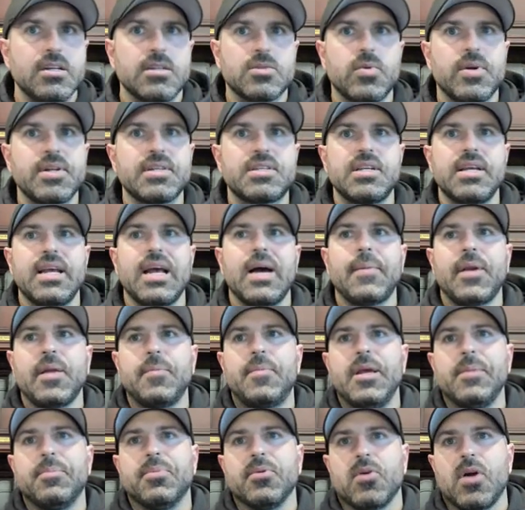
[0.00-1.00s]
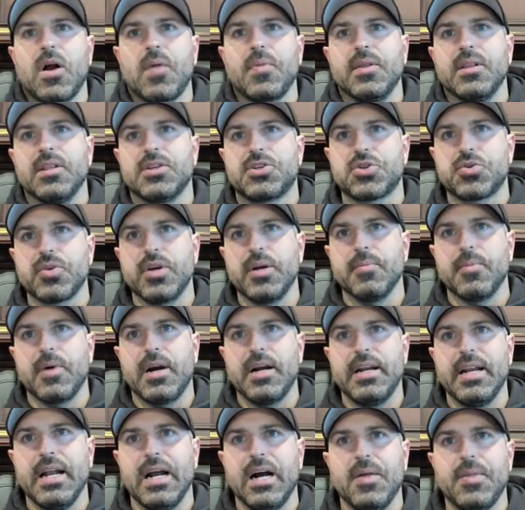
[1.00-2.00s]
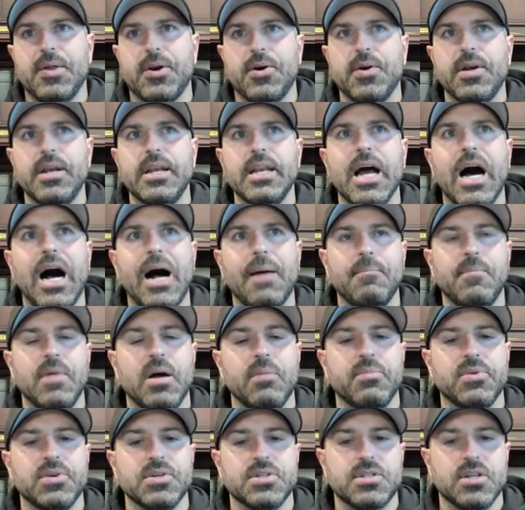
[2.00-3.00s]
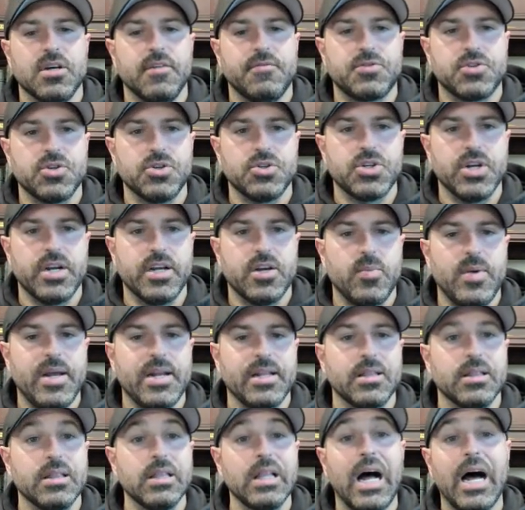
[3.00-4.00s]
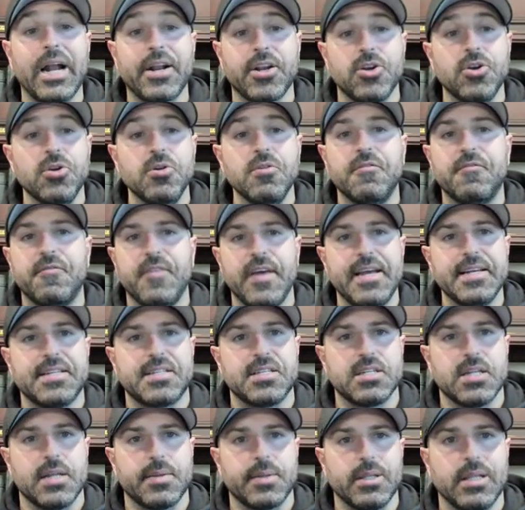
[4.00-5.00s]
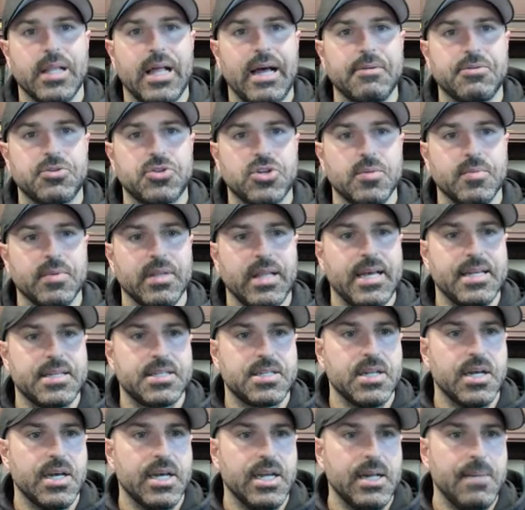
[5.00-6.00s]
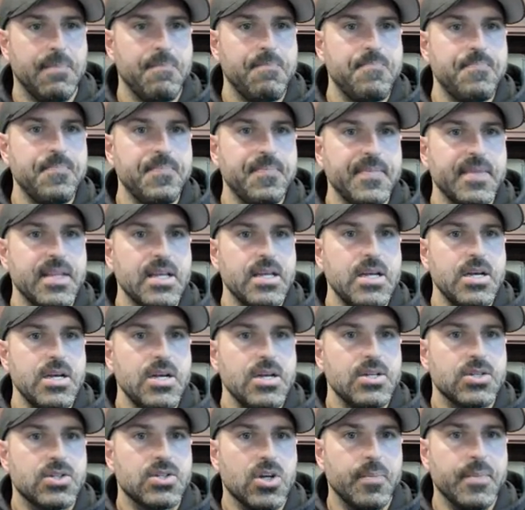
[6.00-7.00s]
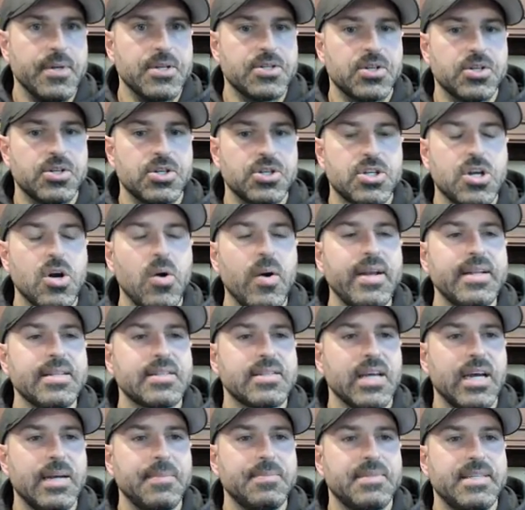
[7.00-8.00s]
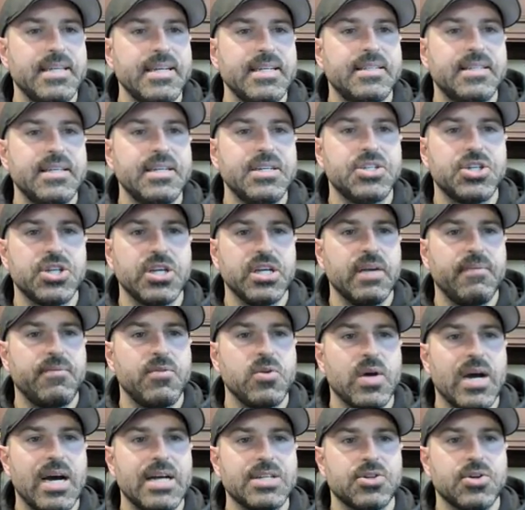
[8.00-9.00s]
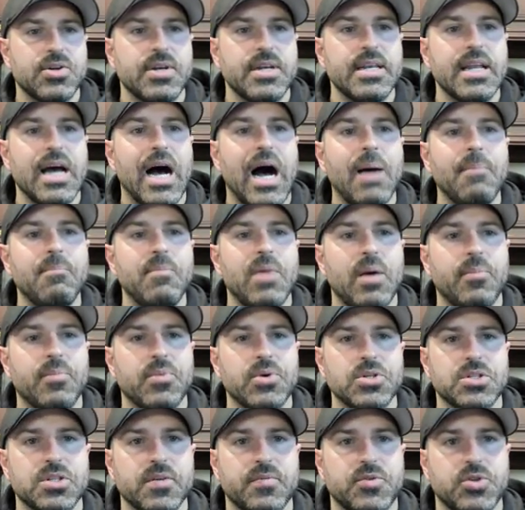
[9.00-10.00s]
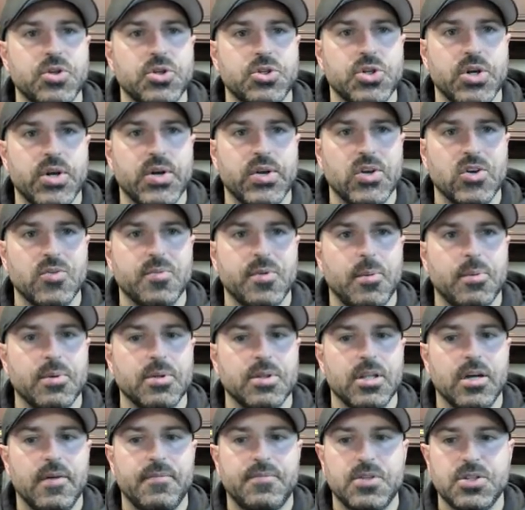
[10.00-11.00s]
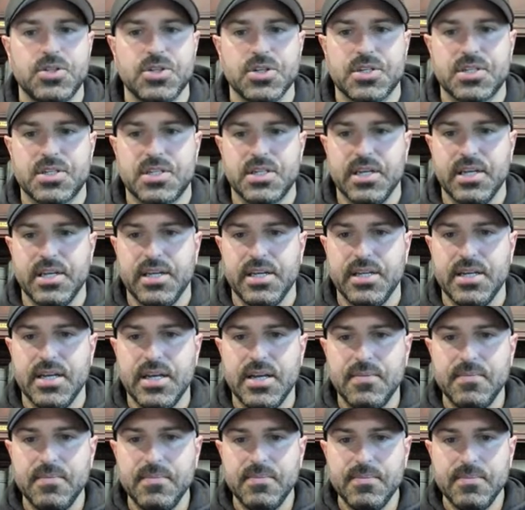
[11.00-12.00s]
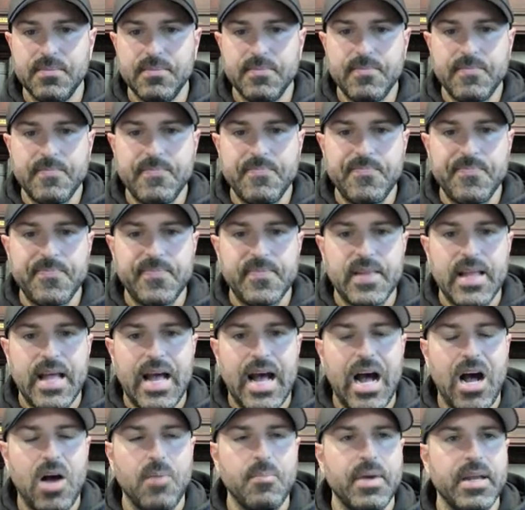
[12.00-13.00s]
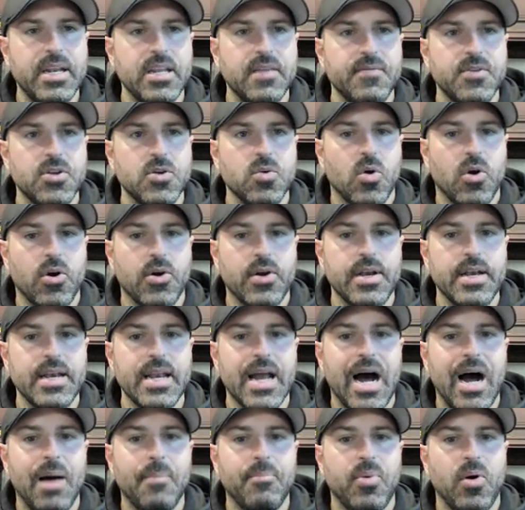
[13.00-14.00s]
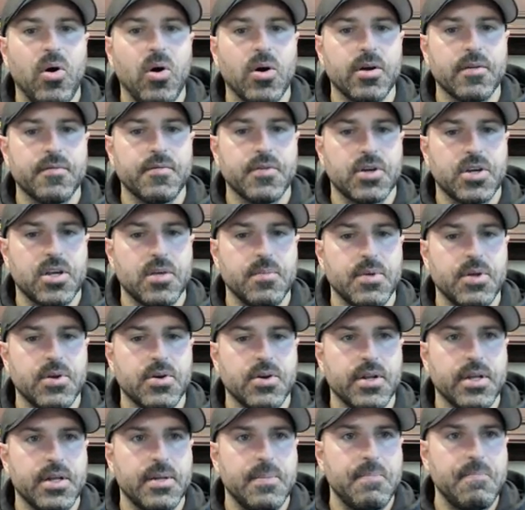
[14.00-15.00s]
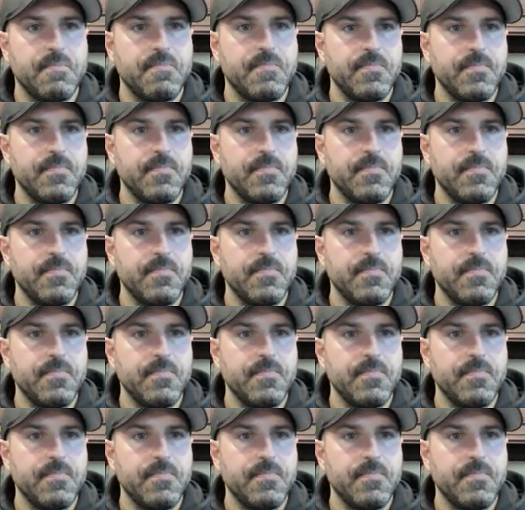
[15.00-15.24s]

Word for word: I want to see how many people are on the stream right now that are not members of True Trading. We had a lot of new faces on the live stream last night. So I'm interested. Just go ahead and type TTG if you guys are not members of True Trading Group. I would love to just see how many of you are not part of the community.